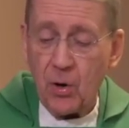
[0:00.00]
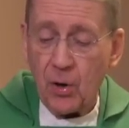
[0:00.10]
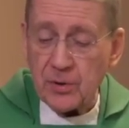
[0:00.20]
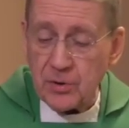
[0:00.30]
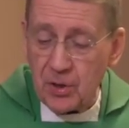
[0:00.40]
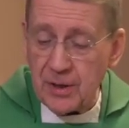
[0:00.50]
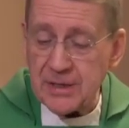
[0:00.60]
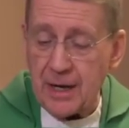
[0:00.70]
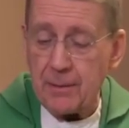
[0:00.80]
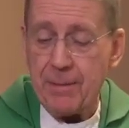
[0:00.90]
or turn
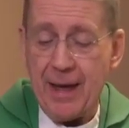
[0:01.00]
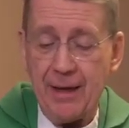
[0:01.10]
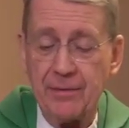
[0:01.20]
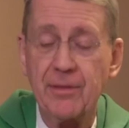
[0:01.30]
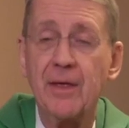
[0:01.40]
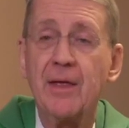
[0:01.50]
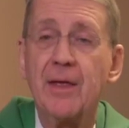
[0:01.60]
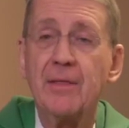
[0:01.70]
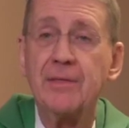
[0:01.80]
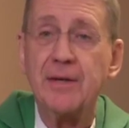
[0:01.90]
us on a path
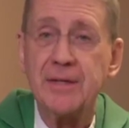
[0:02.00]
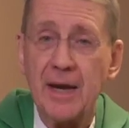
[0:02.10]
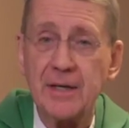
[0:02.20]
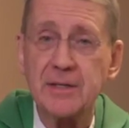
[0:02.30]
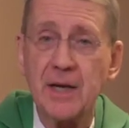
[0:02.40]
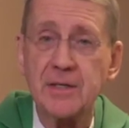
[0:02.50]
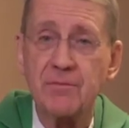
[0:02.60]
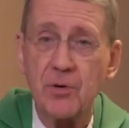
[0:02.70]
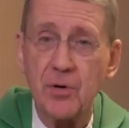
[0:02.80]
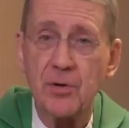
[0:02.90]
that takes us
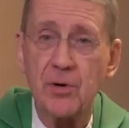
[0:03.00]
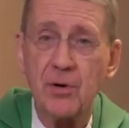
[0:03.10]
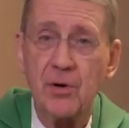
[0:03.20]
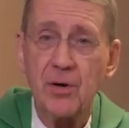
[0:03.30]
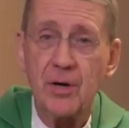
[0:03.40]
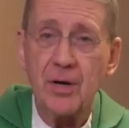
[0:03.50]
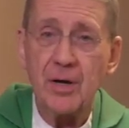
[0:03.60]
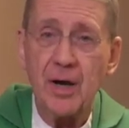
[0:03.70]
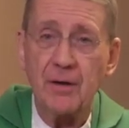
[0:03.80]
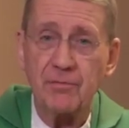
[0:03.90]
further
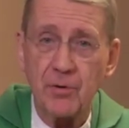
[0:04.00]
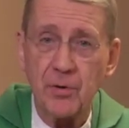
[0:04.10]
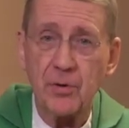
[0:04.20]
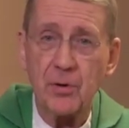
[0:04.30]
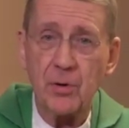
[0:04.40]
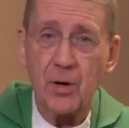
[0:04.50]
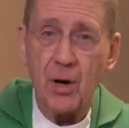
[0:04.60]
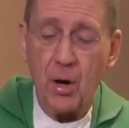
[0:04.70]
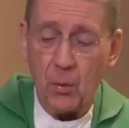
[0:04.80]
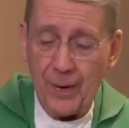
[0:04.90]
and further
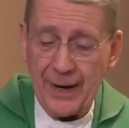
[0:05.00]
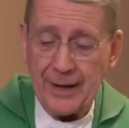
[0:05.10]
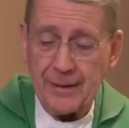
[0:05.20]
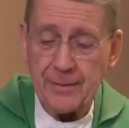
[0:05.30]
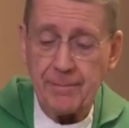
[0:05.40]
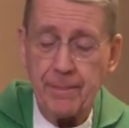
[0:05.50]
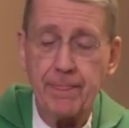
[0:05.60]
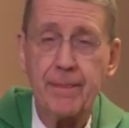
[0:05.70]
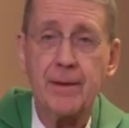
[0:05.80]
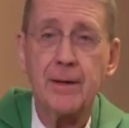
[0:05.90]
away.
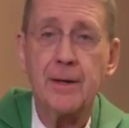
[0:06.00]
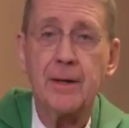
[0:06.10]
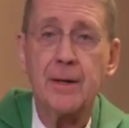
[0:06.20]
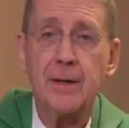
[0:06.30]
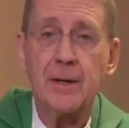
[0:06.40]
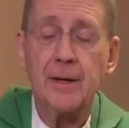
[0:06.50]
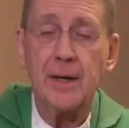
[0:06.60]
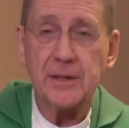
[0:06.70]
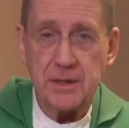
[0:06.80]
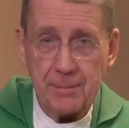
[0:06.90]

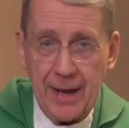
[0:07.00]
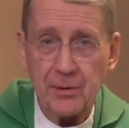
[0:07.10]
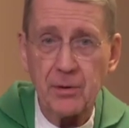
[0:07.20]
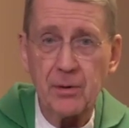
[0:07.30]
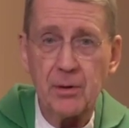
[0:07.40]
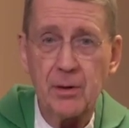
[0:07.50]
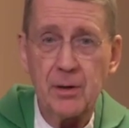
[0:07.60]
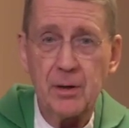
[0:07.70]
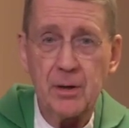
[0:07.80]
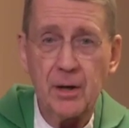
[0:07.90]
It's a matter
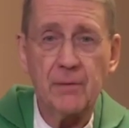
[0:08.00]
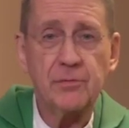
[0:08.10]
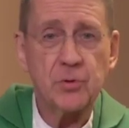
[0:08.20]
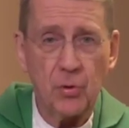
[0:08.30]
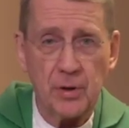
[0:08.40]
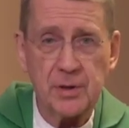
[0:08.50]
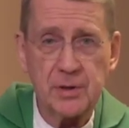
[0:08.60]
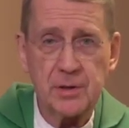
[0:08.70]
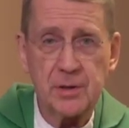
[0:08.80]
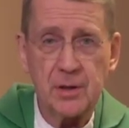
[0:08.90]
of
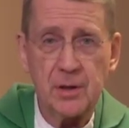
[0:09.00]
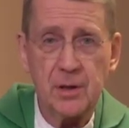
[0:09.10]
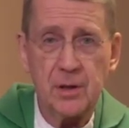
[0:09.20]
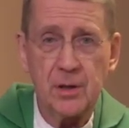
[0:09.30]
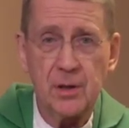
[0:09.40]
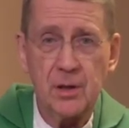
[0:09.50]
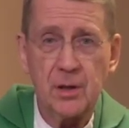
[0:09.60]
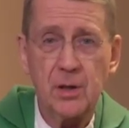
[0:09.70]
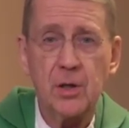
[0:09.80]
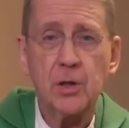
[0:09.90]
choice.
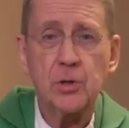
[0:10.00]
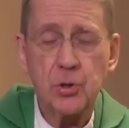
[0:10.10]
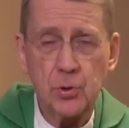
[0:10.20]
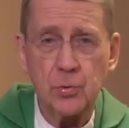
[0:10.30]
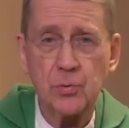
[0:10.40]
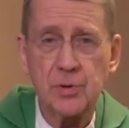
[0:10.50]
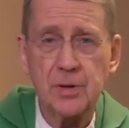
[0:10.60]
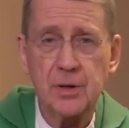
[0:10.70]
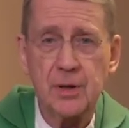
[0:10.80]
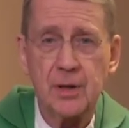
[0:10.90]
Choose